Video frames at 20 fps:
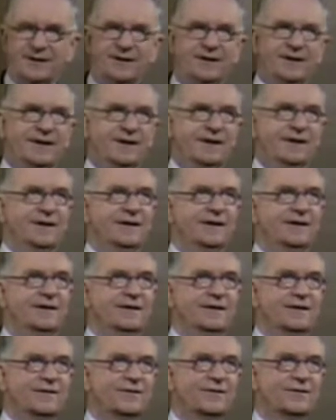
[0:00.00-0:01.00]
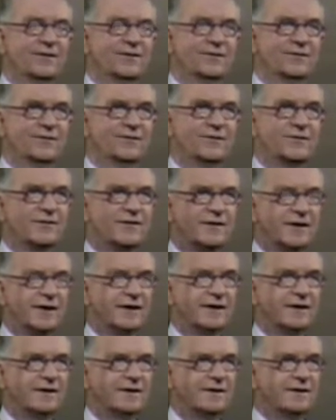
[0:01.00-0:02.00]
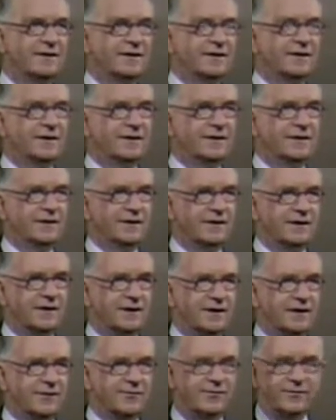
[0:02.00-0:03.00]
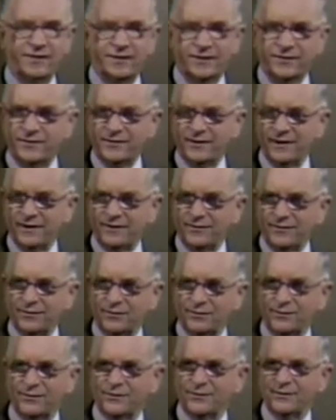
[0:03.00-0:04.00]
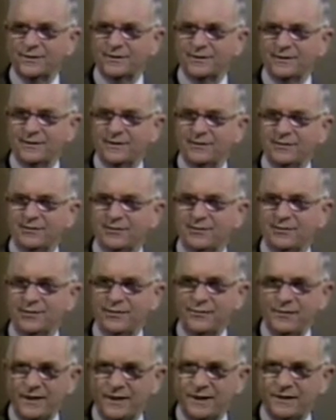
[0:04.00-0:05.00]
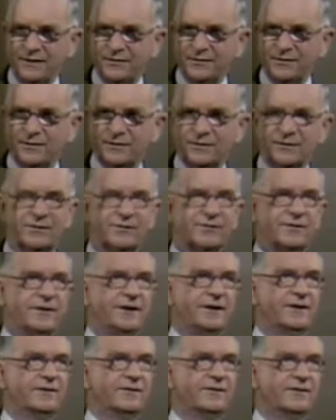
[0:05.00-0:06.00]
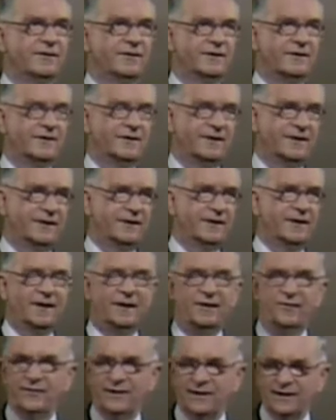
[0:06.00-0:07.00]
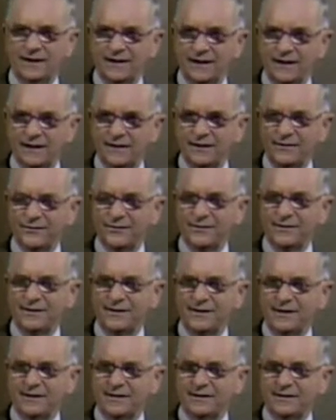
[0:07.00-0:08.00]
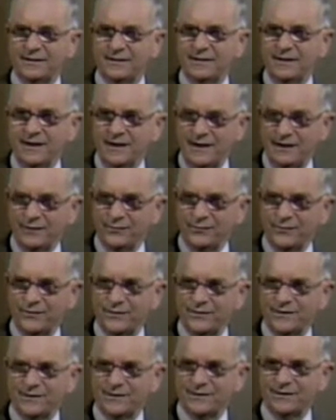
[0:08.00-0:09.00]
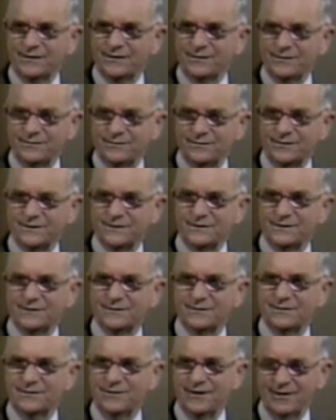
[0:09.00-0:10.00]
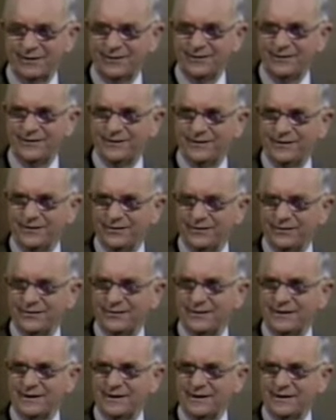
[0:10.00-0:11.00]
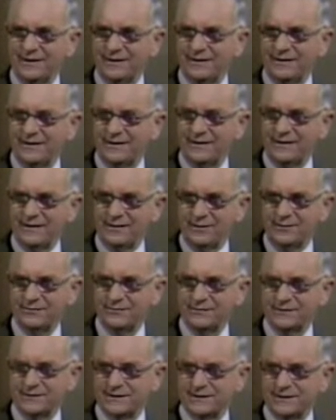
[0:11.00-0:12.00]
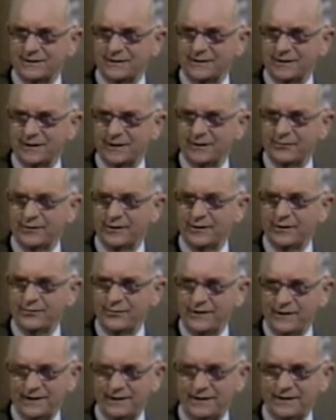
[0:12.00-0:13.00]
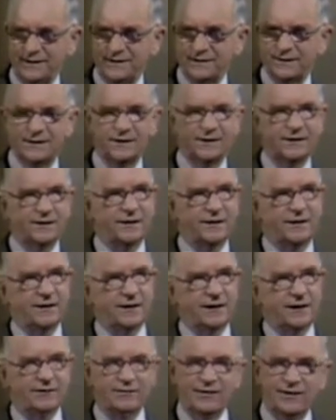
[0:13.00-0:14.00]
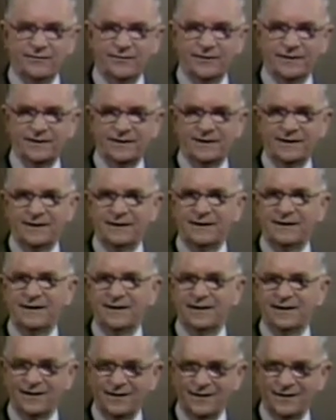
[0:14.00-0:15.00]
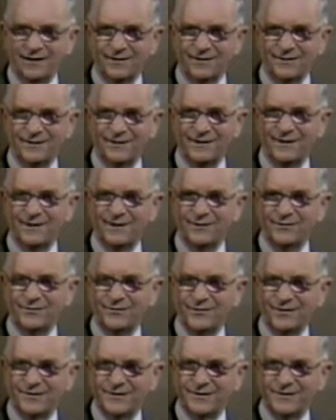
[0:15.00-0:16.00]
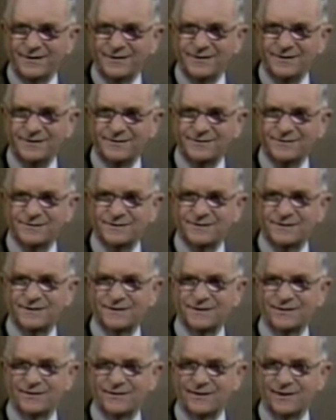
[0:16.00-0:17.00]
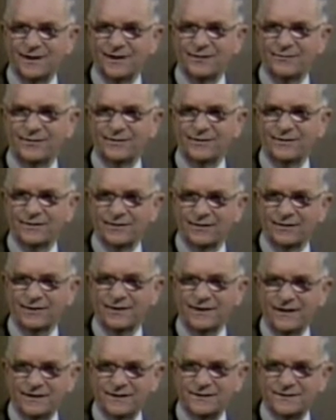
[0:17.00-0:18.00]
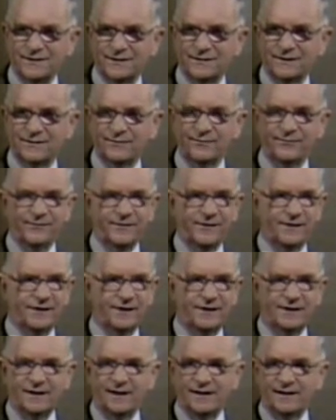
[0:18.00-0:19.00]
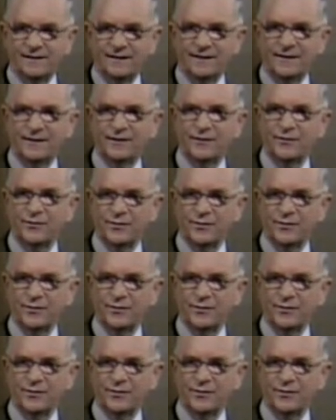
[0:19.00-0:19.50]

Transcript: that was signed? At first I thought it was the marriage contract, and then I realized that the names in the cartouches were not those that they used at the time of their marriage. However, they are the names that they used at the time of the coronation, and I think it's